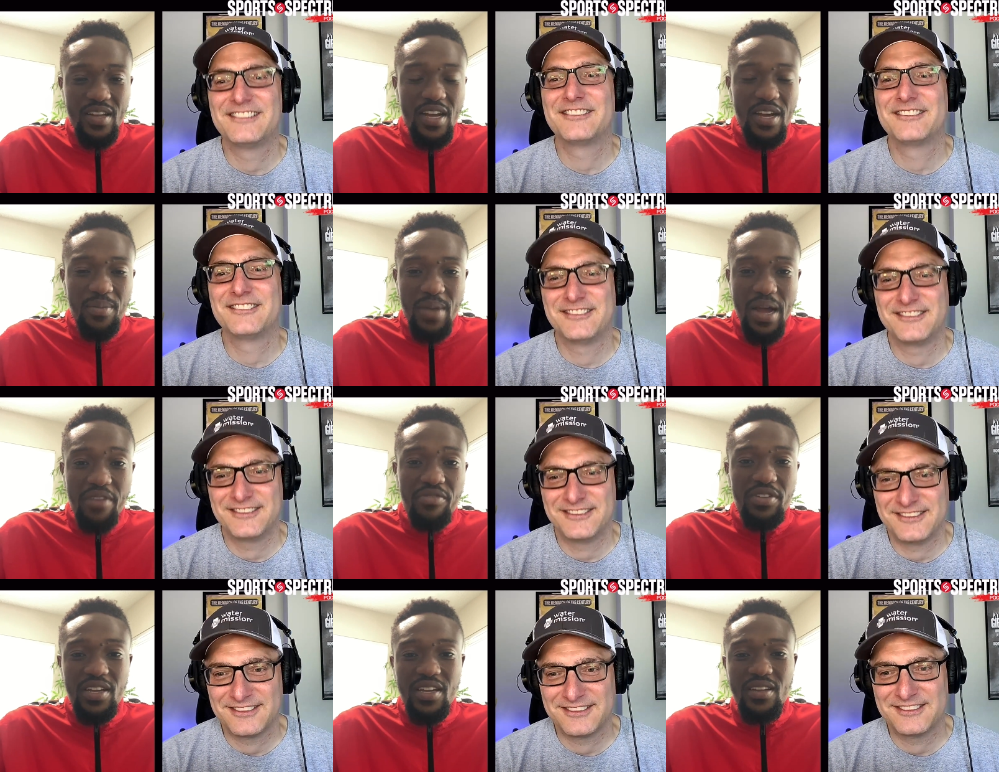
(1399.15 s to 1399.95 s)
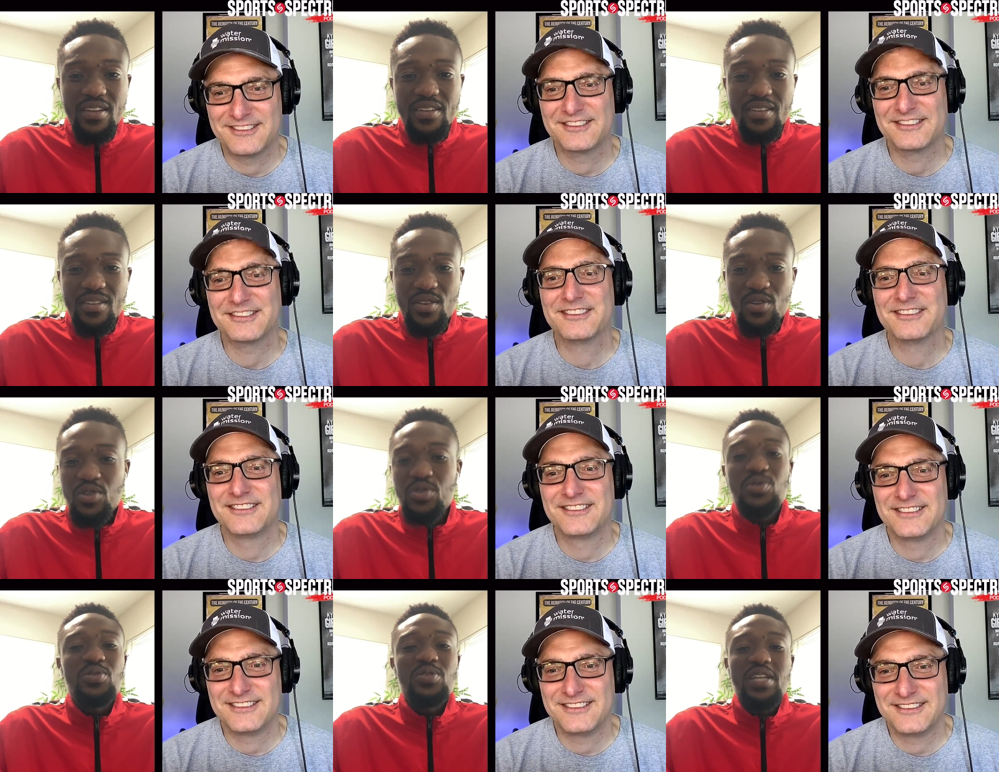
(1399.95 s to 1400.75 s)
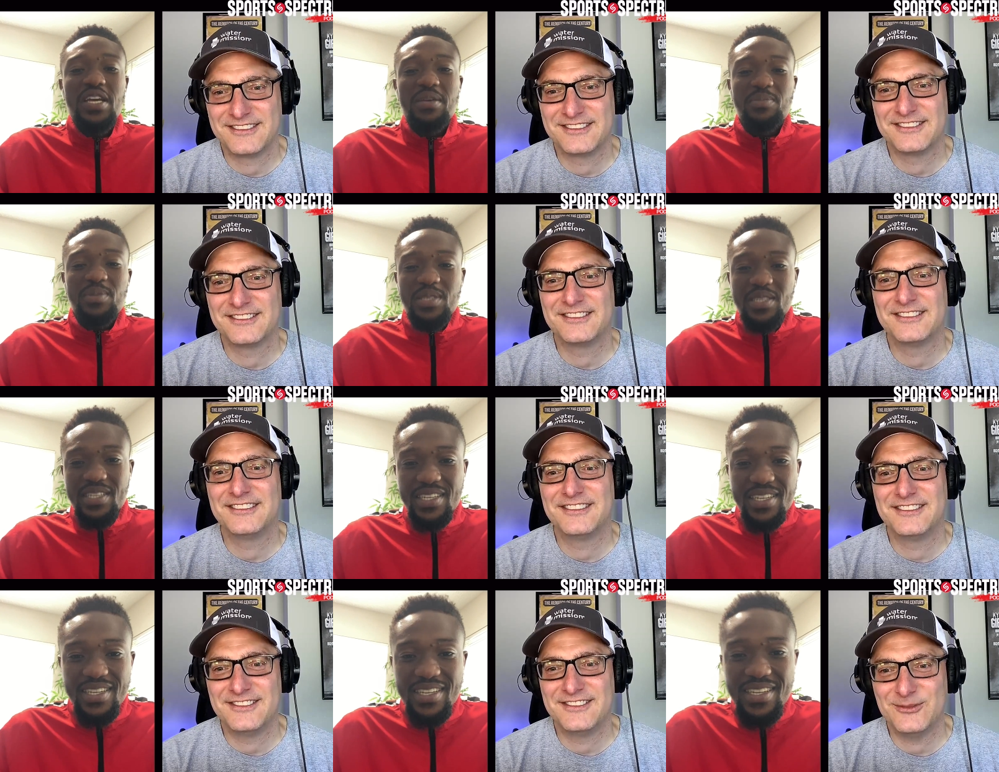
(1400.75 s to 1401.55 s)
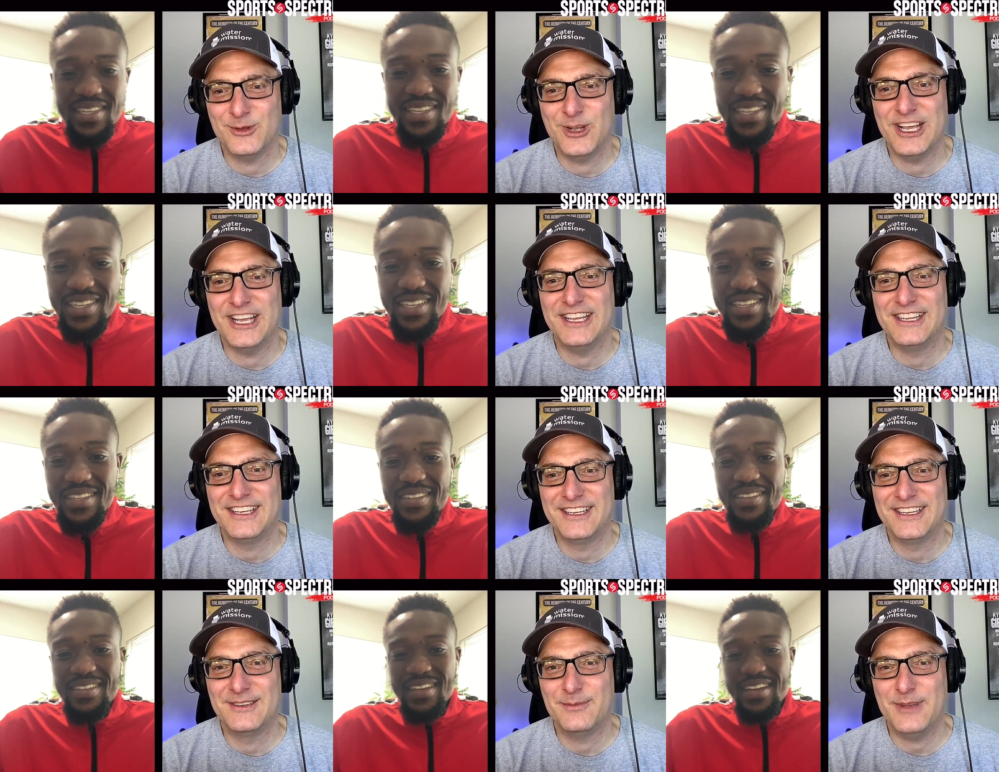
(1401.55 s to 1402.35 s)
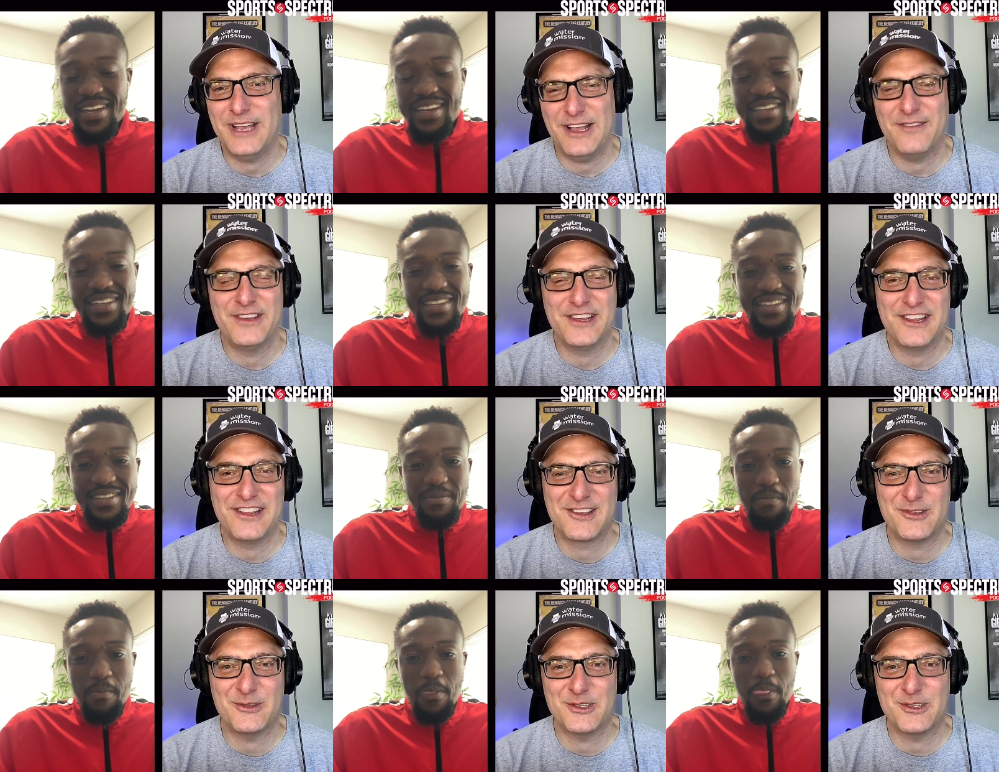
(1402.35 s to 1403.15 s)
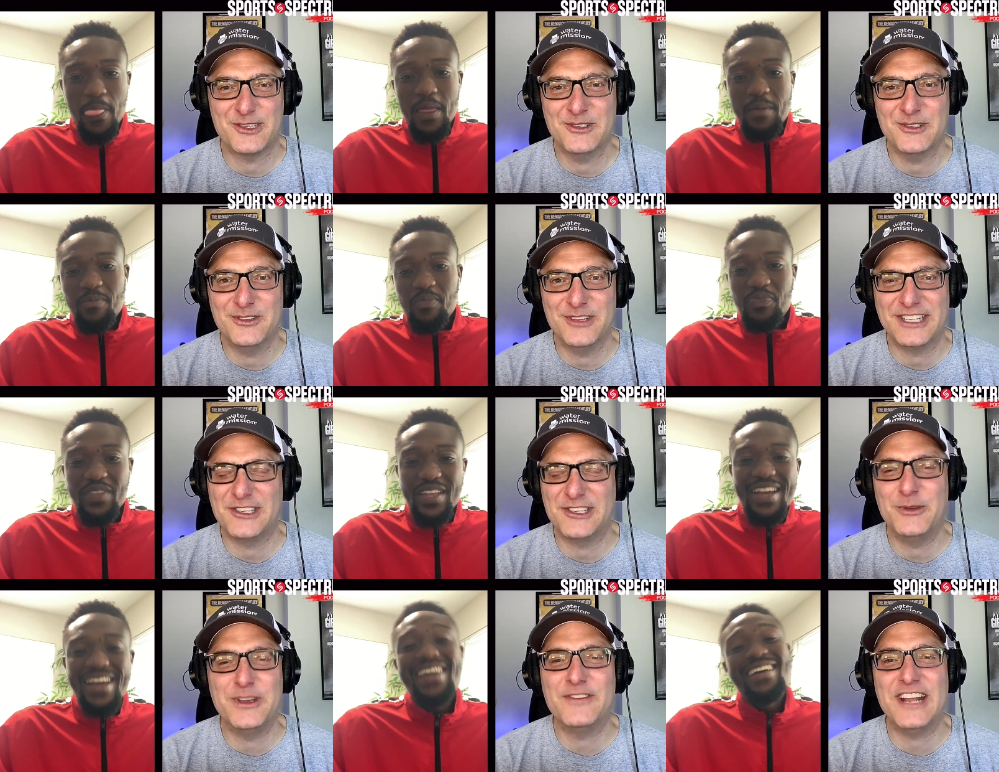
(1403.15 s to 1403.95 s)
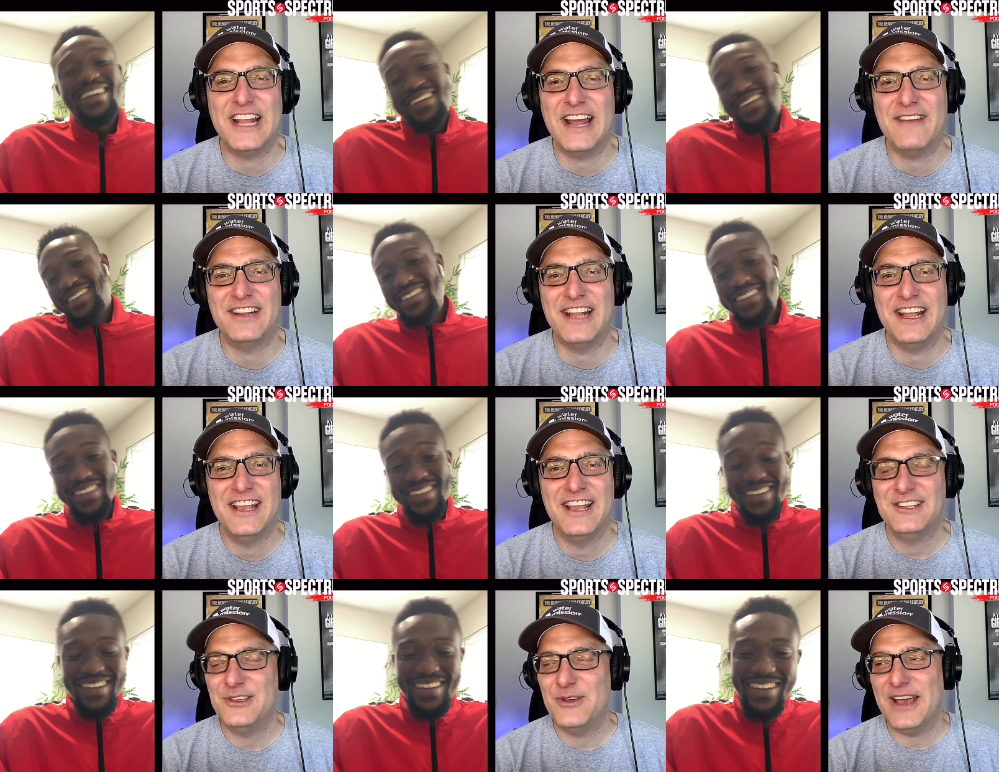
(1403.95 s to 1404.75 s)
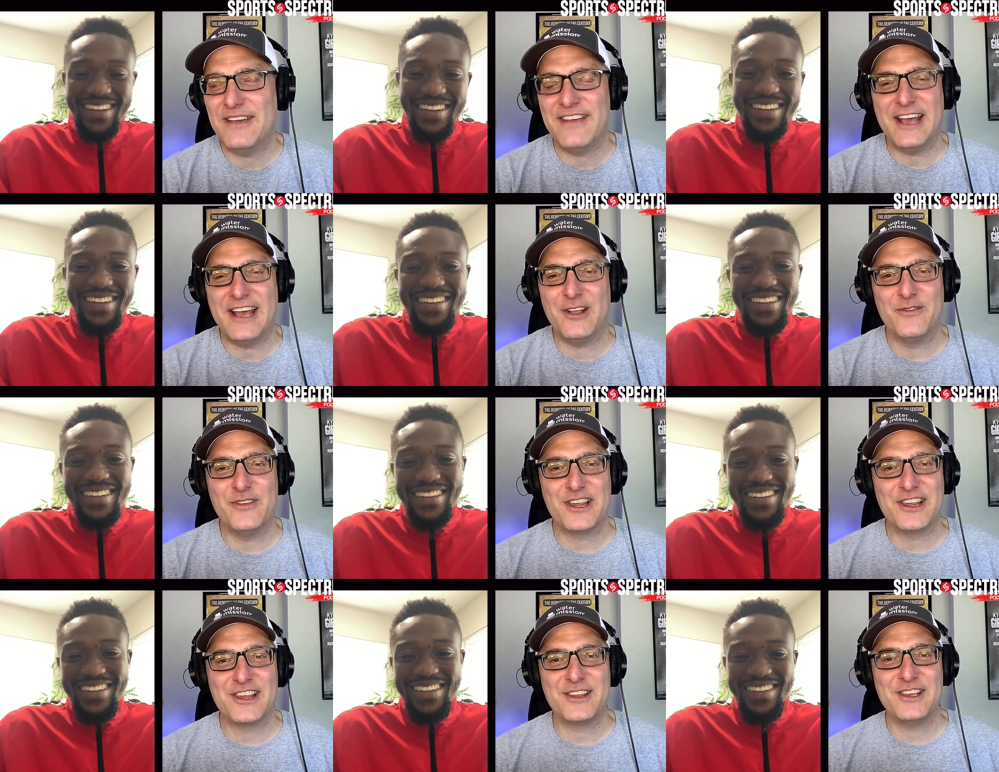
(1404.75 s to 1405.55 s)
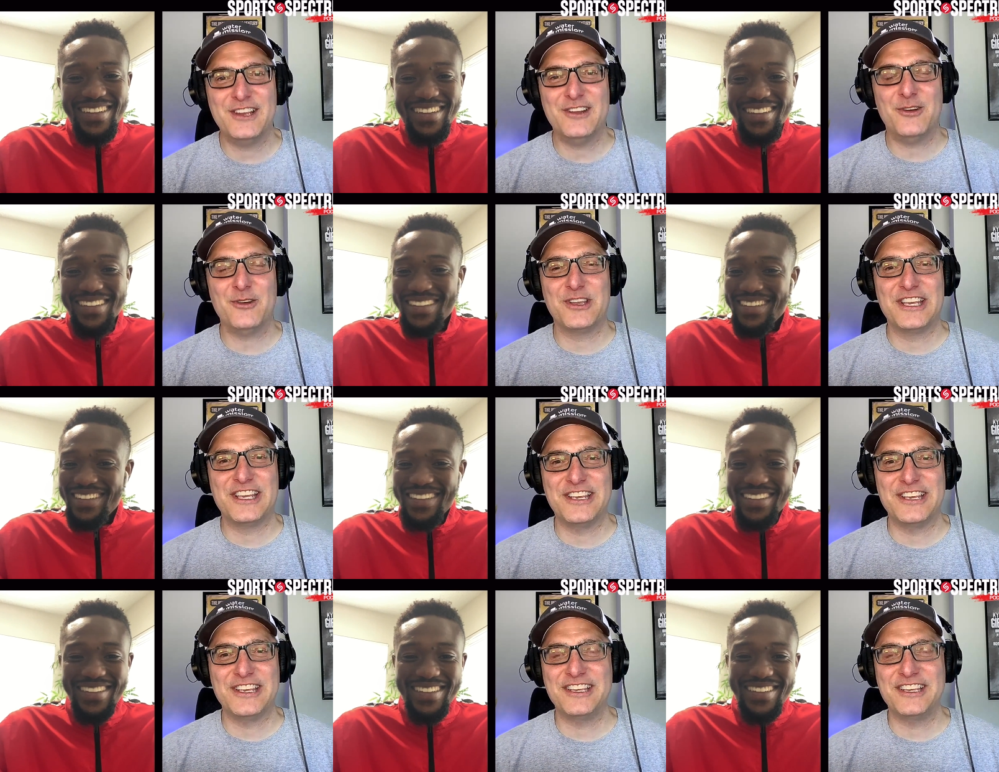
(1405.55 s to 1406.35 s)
Speaker 1: um, African cultural names.
Speaker 2: Right. But Elvis is cool too. Like, do you even have an? Do you have Elvis? You know,